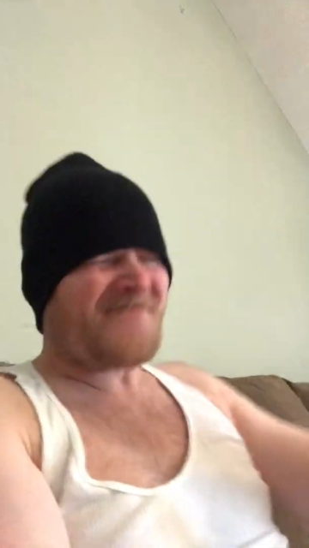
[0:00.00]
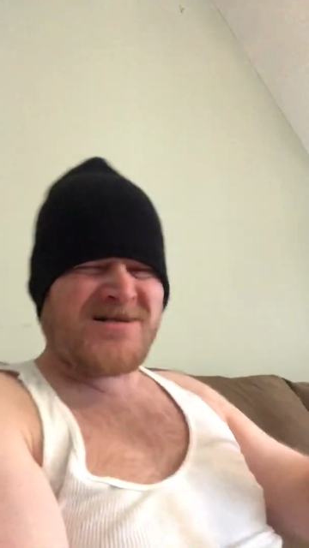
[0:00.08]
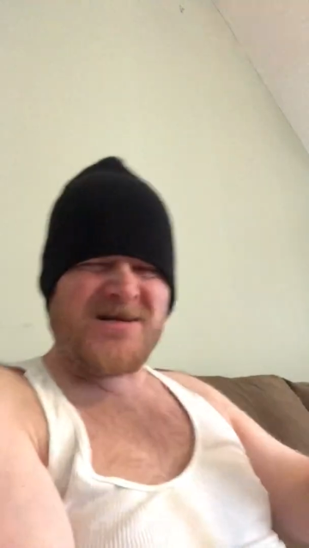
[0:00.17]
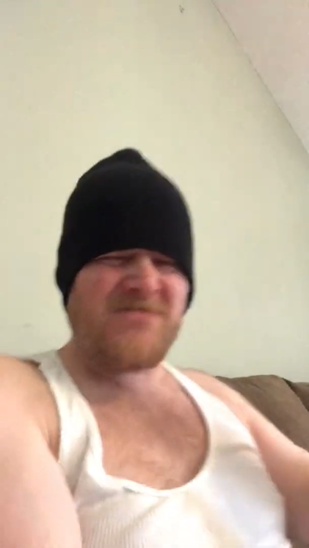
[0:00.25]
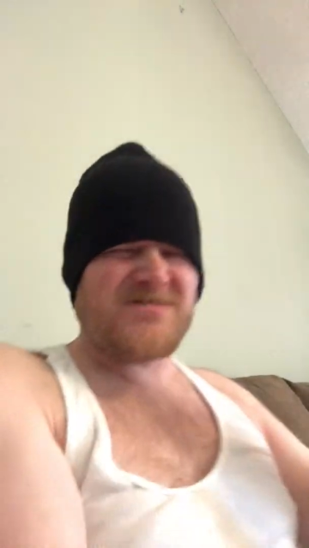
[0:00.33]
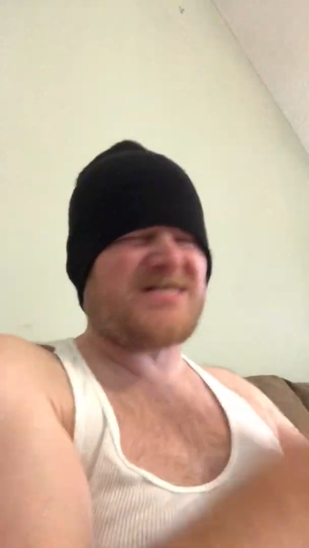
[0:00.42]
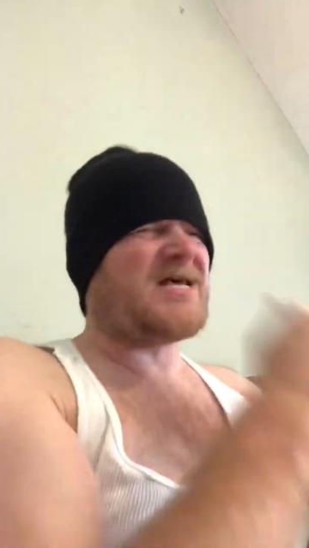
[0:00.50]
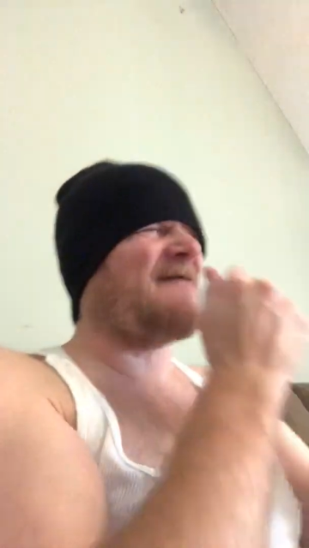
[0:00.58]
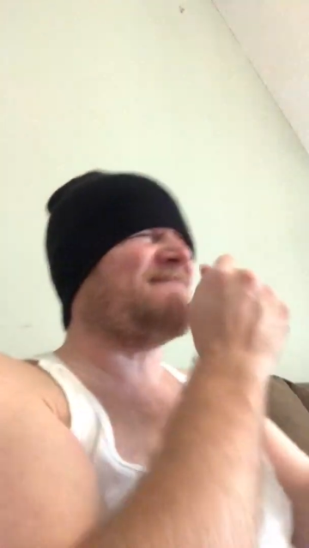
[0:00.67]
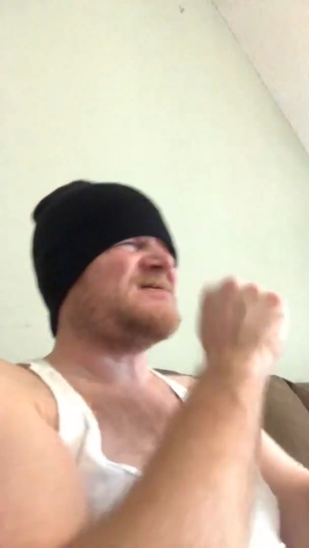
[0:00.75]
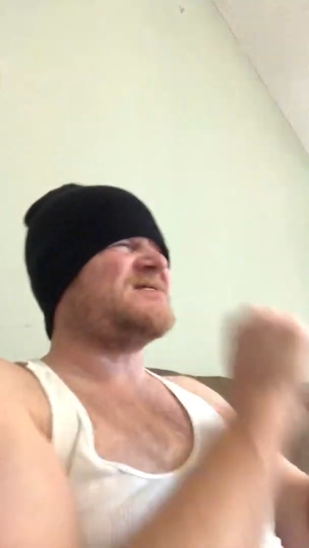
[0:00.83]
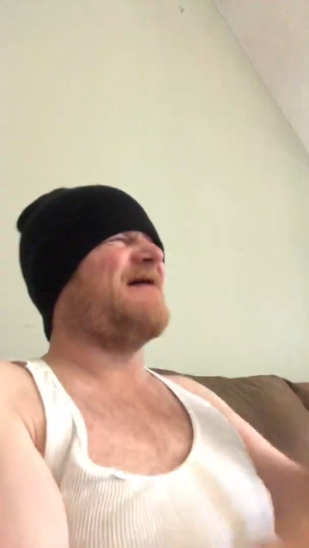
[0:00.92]
There was this
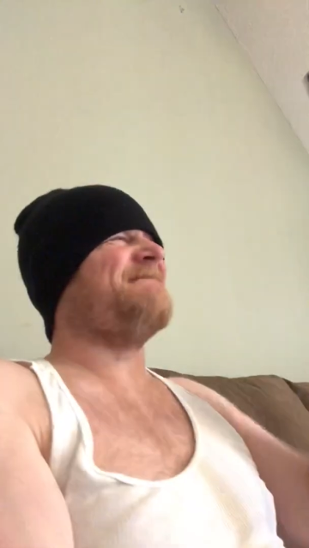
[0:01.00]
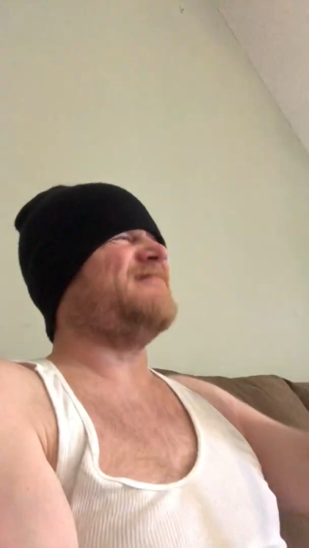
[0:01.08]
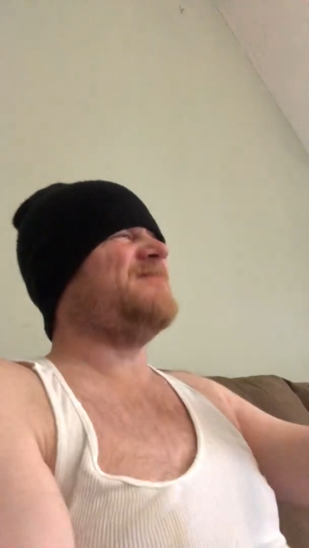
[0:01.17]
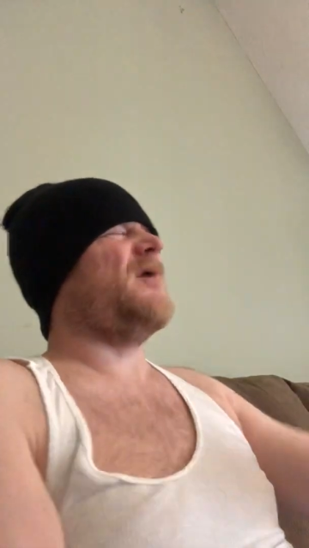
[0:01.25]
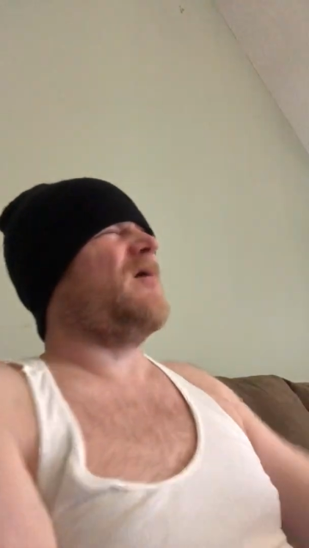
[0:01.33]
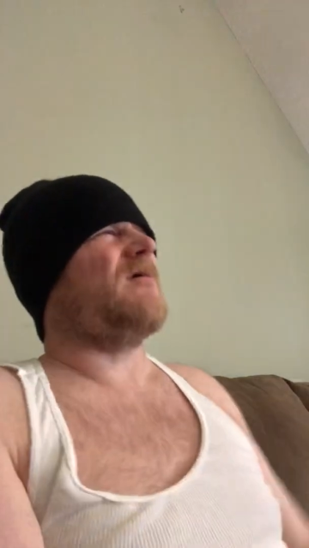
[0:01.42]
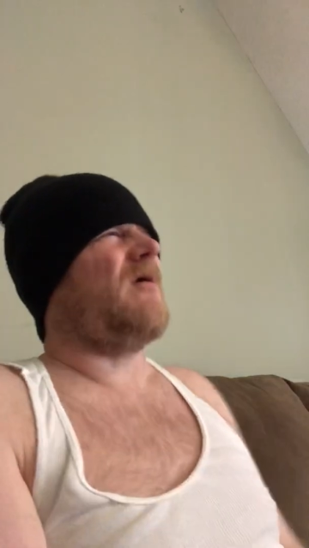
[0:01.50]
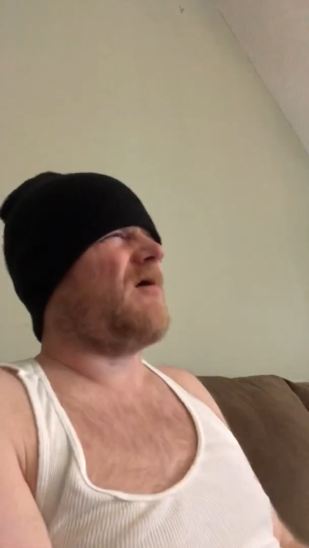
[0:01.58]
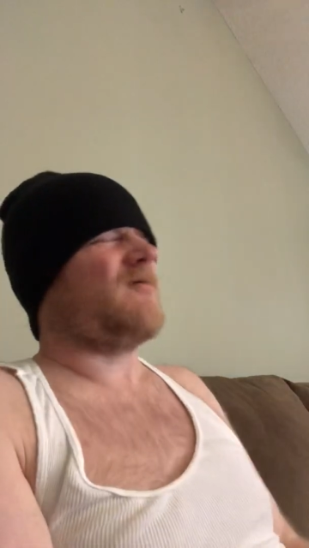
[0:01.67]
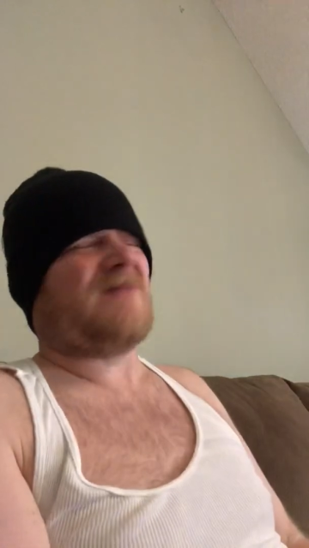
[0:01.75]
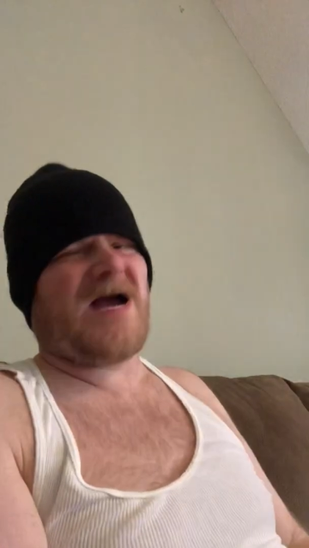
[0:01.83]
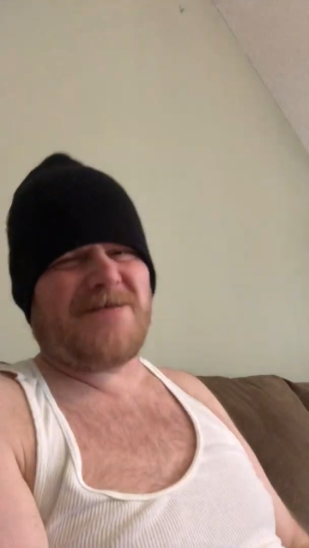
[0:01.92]
heavy-set female
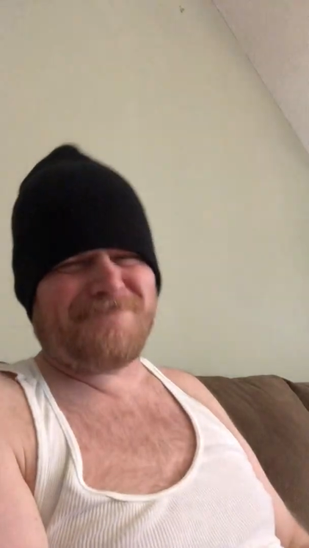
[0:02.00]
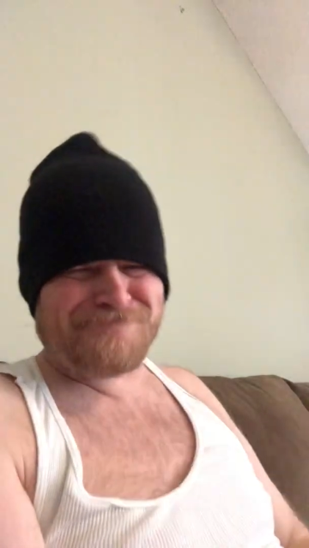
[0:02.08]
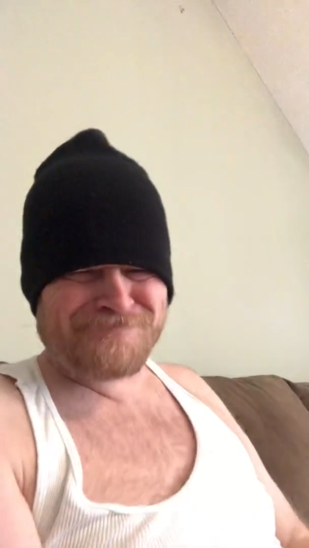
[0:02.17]
guard, right?